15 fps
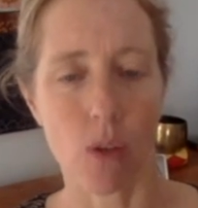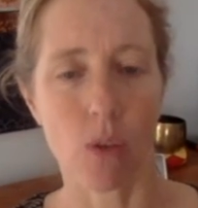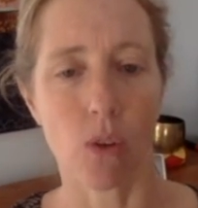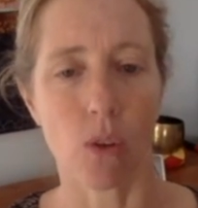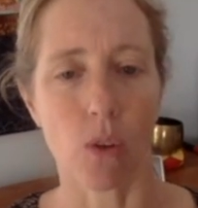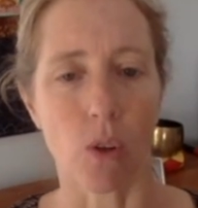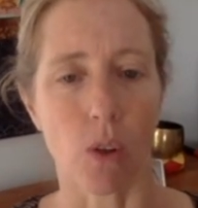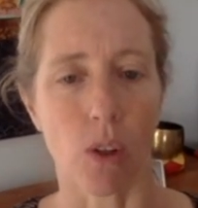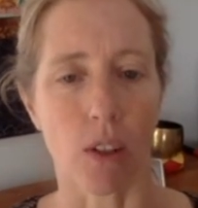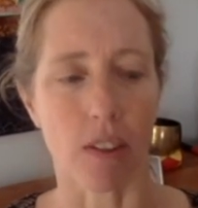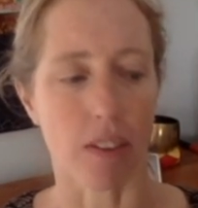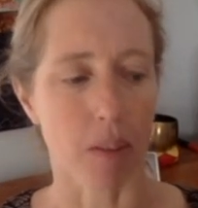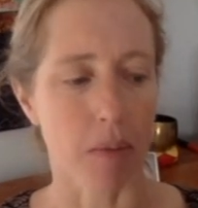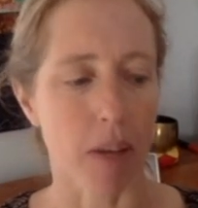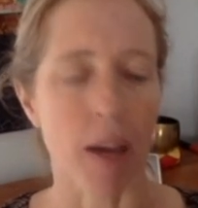or
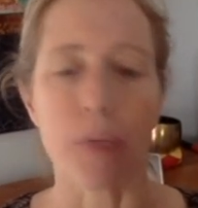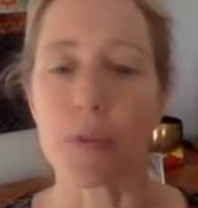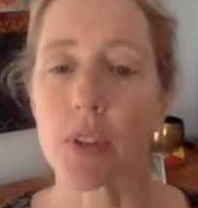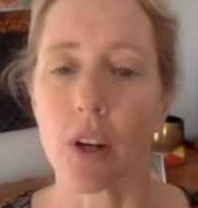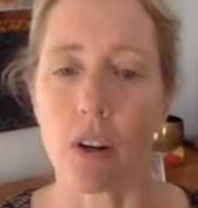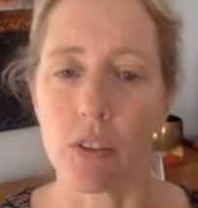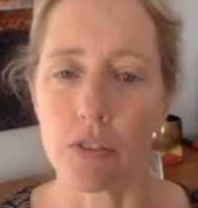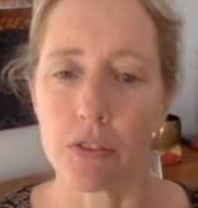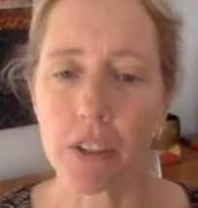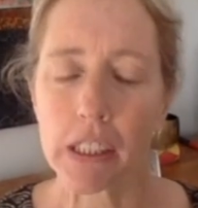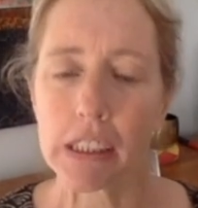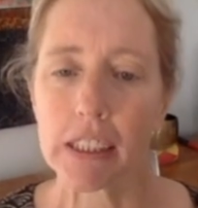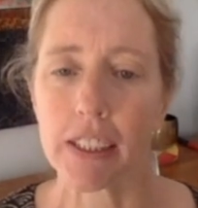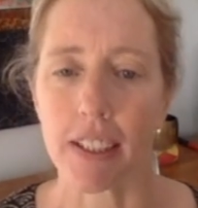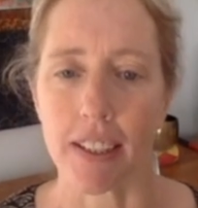sometimes called
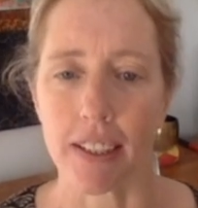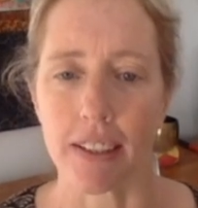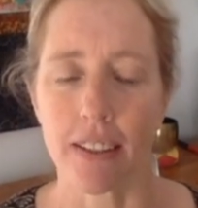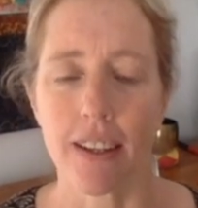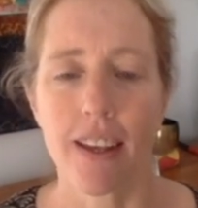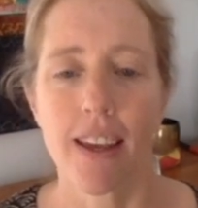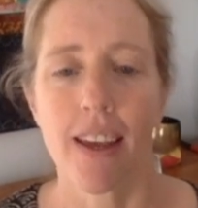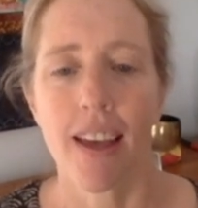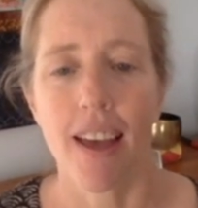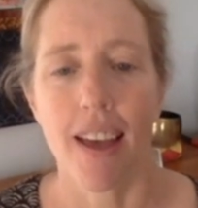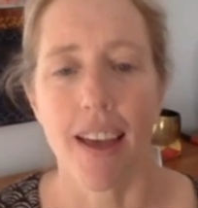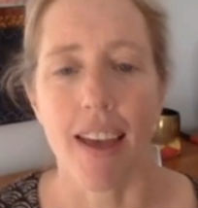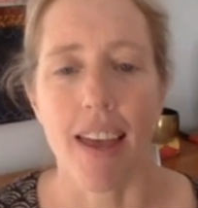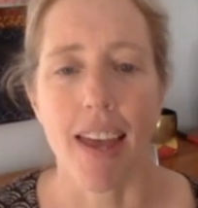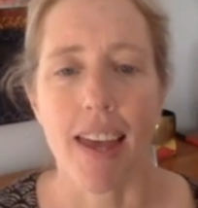friction,
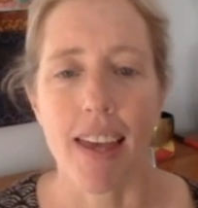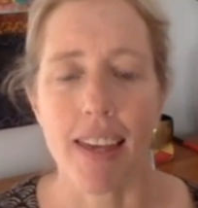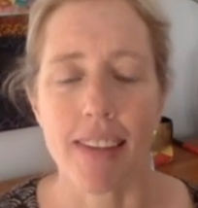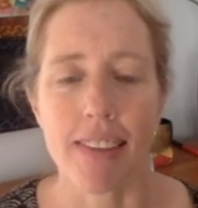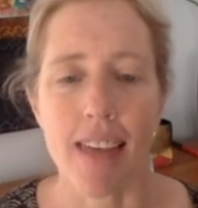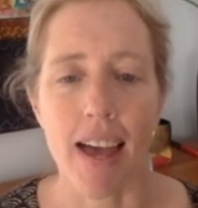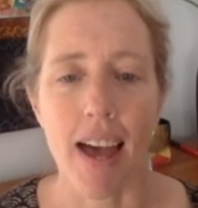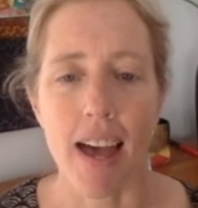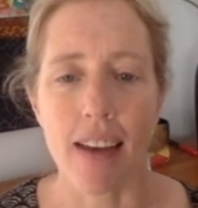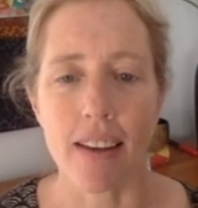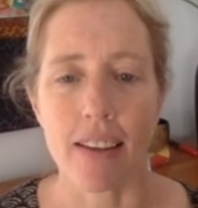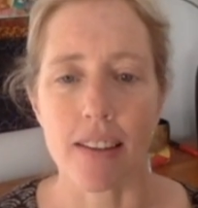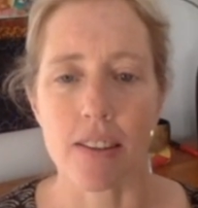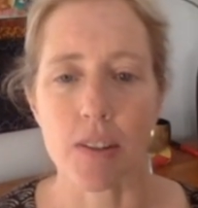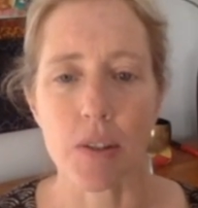and that is